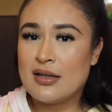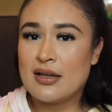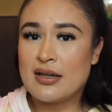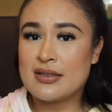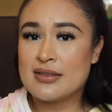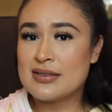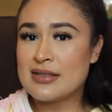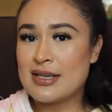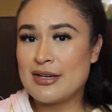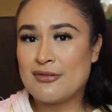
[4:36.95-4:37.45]
a
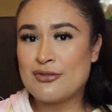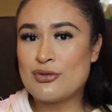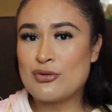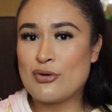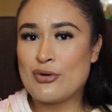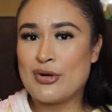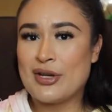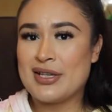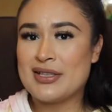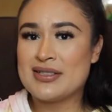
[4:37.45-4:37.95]
set of
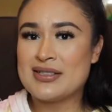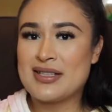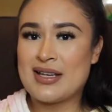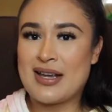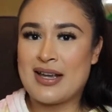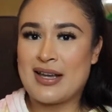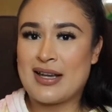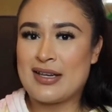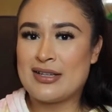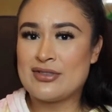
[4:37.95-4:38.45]
toys
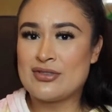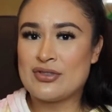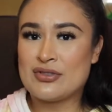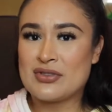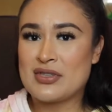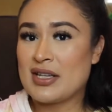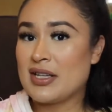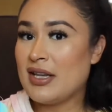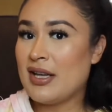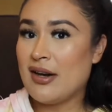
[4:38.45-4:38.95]
and
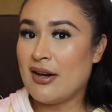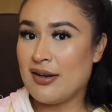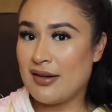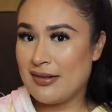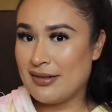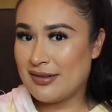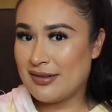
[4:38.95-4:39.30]
just like here.